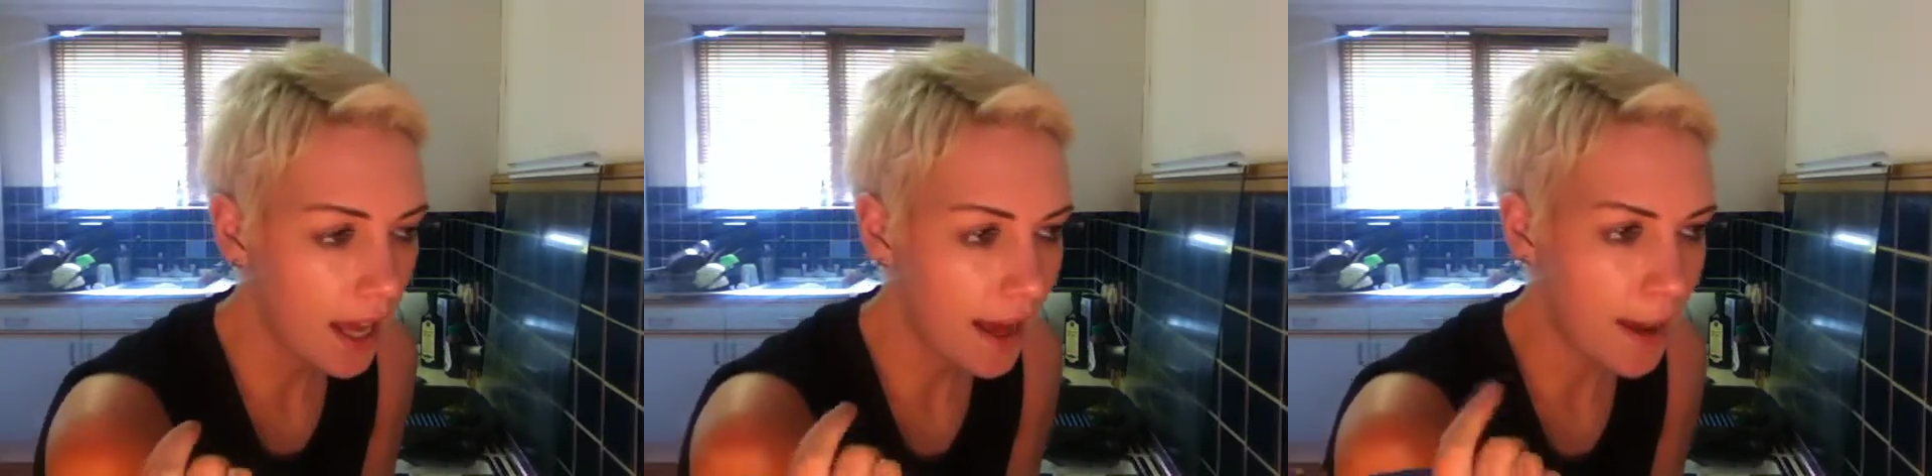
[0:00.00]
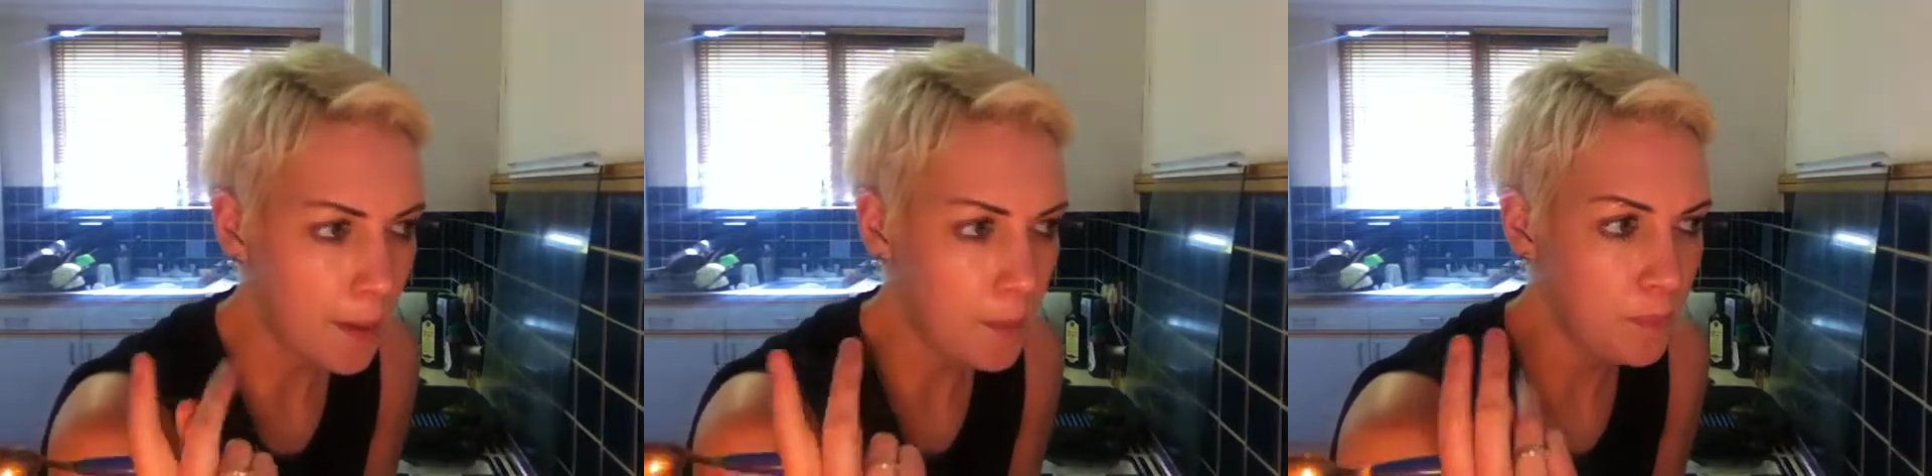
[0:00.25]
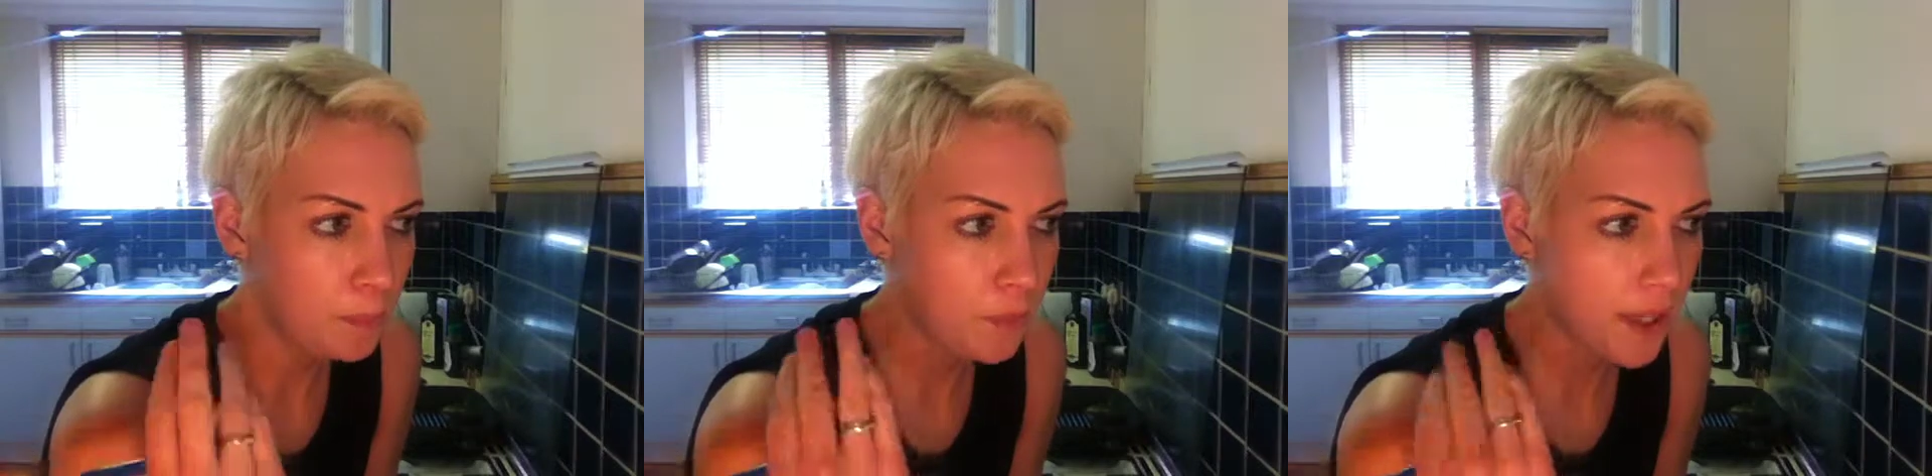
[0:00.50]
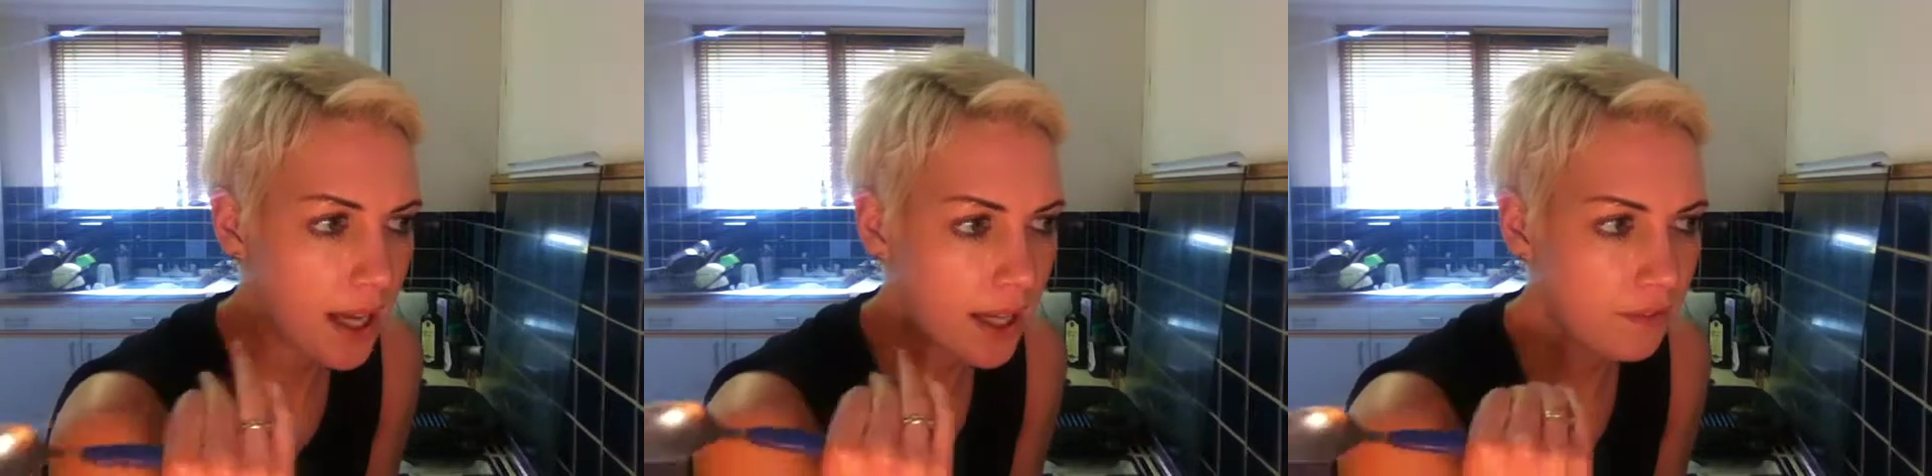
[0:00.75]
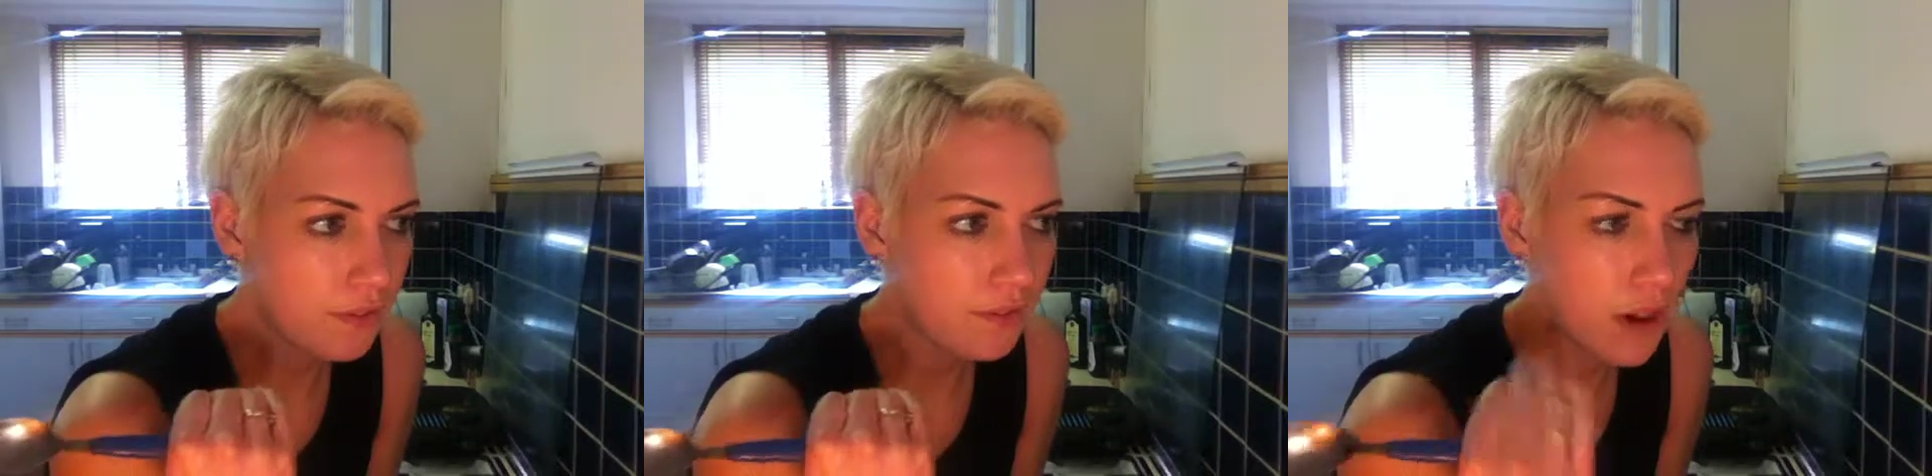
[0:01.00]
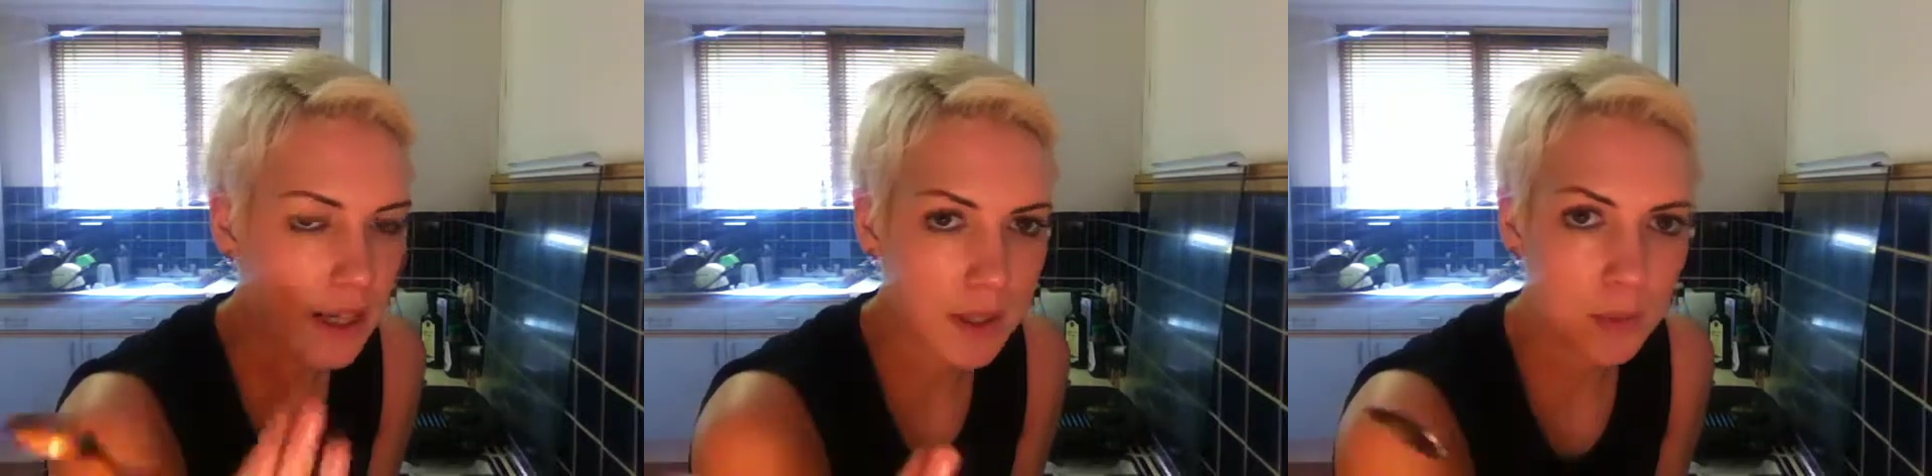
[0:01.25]
and
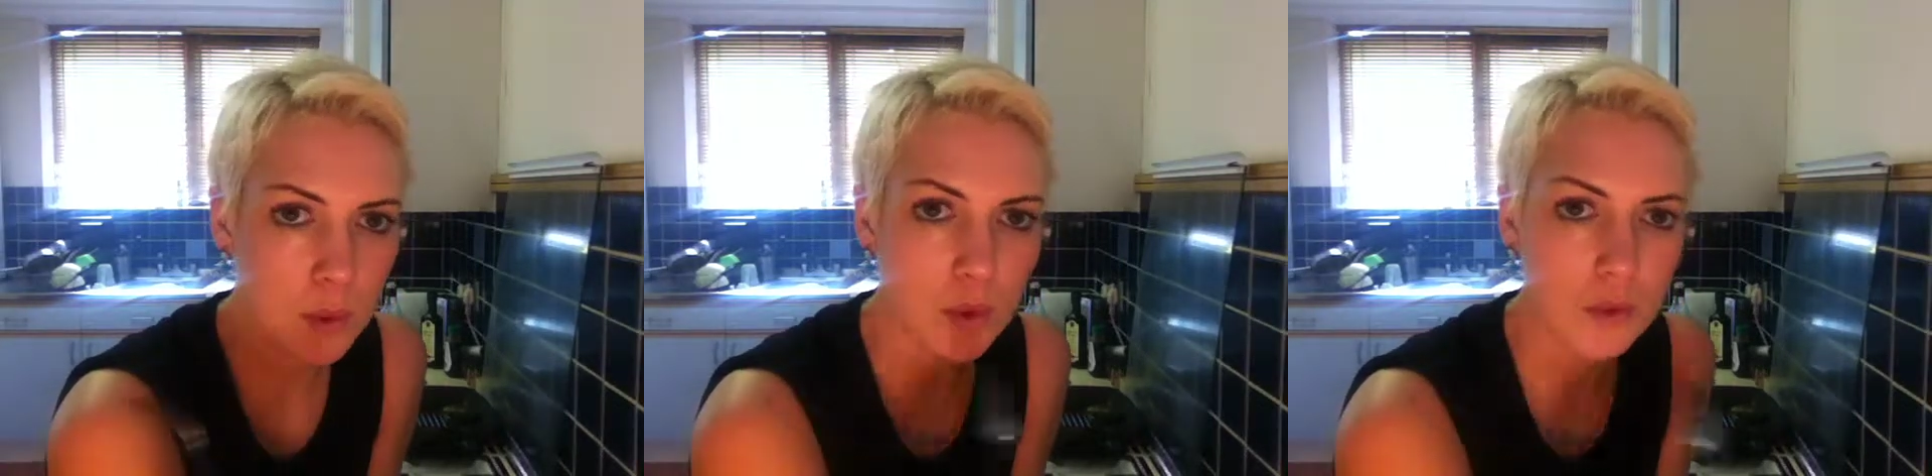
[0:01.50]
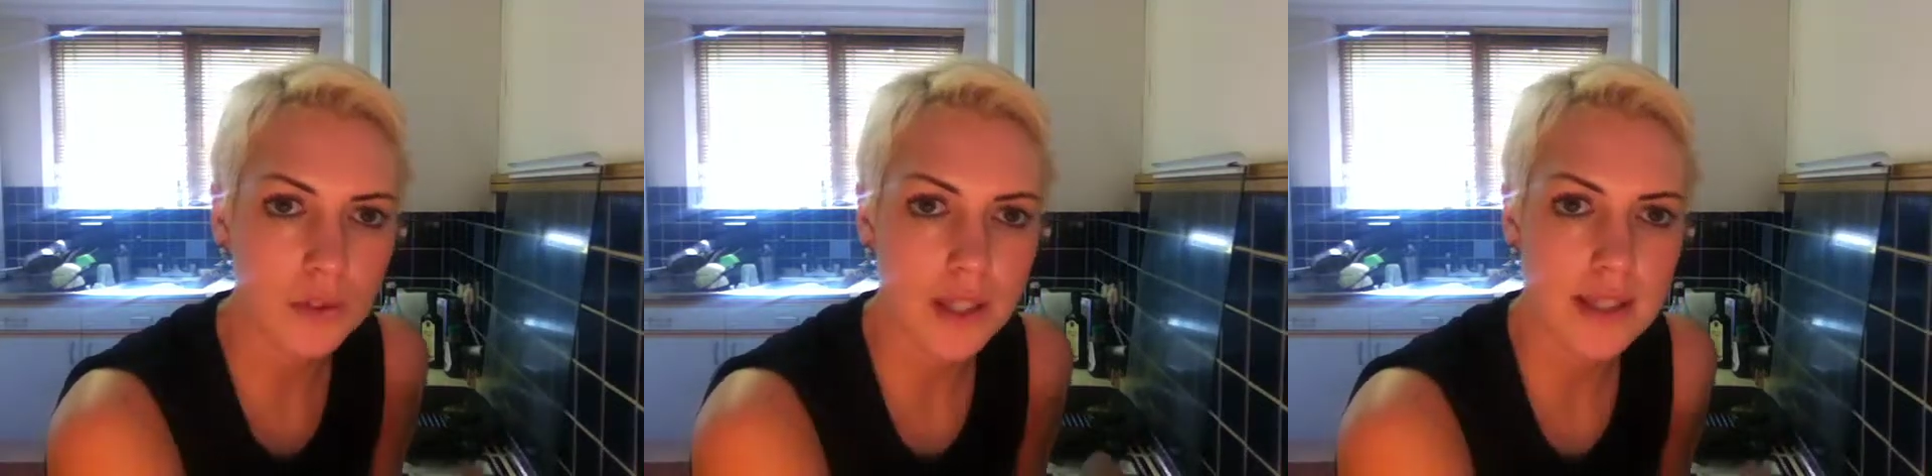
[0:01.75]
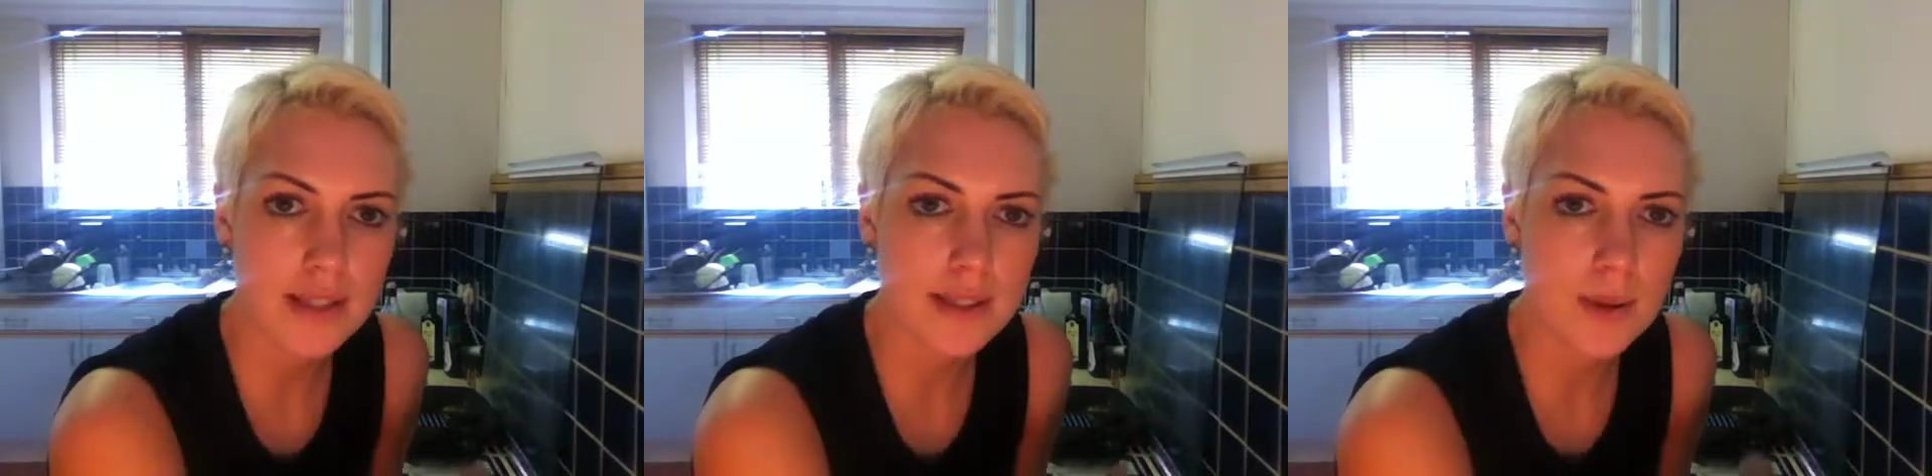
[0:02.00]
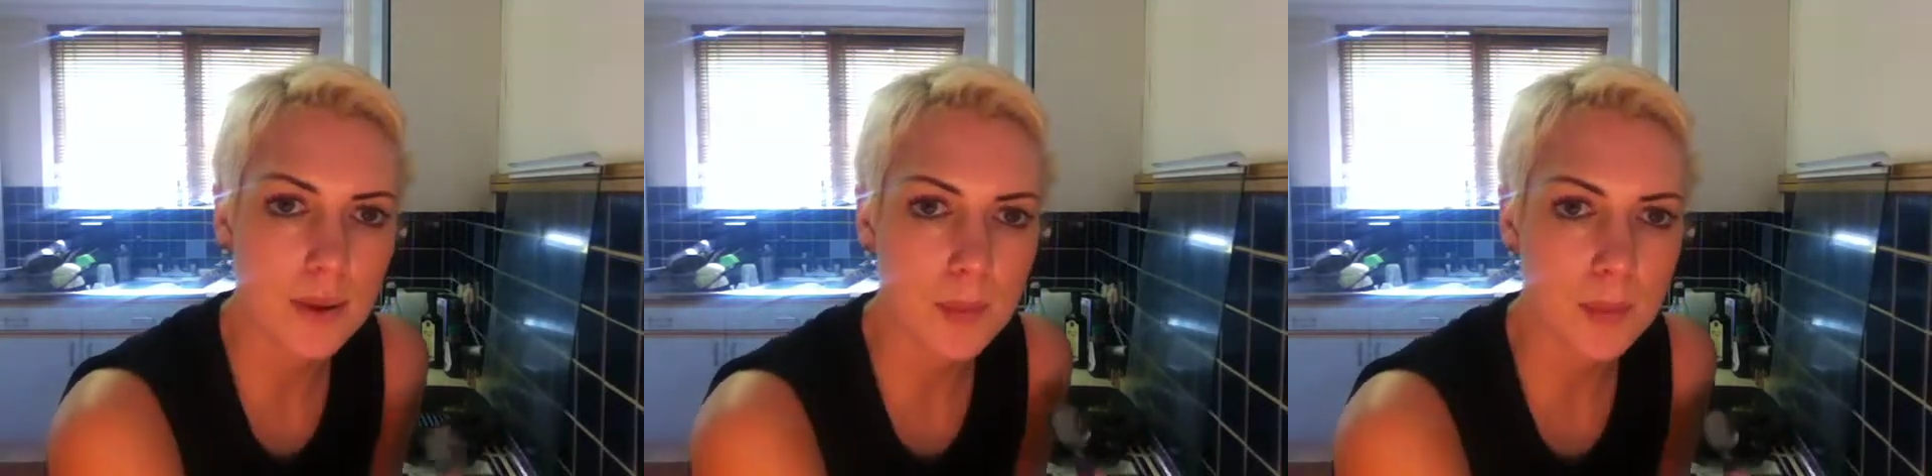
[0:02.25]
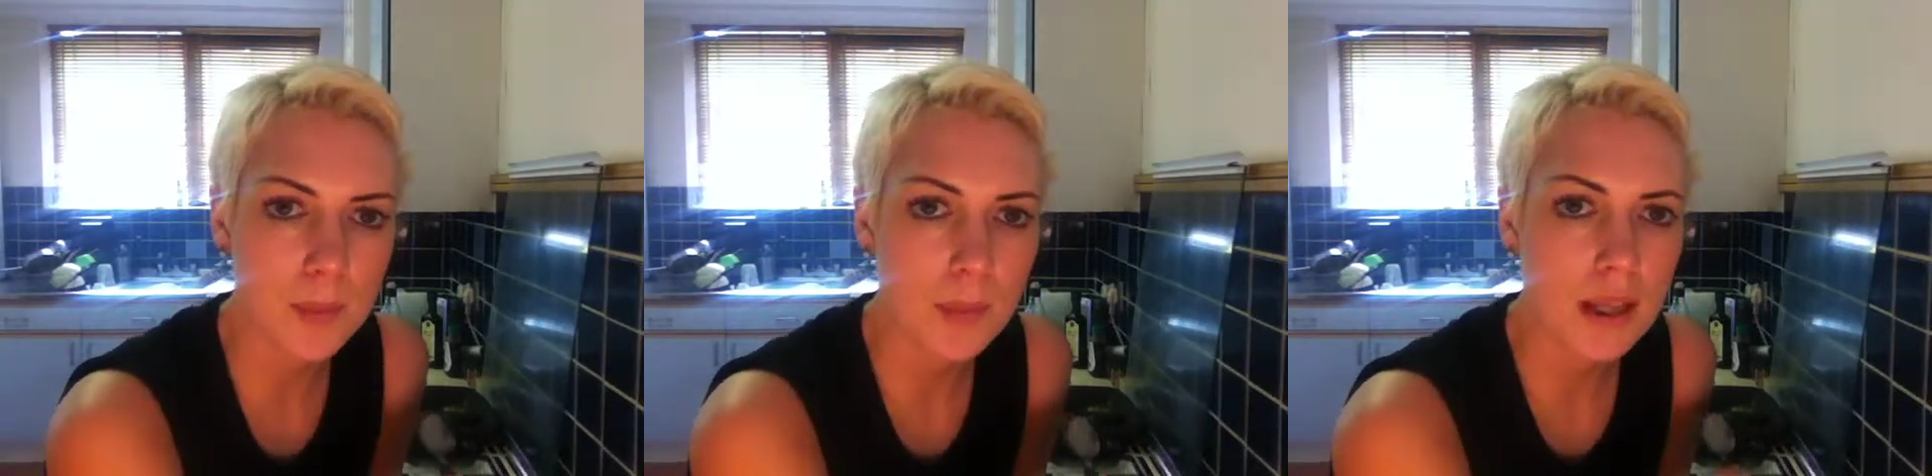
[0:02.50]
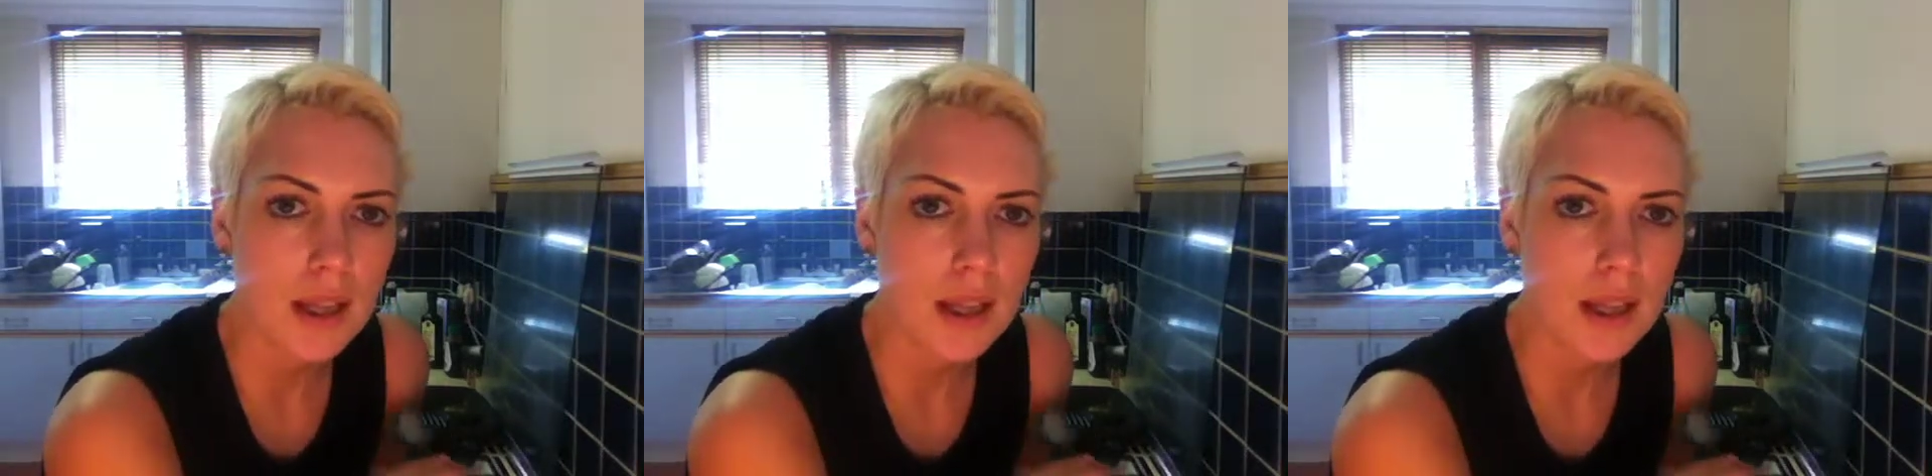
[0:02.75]
fry them off in some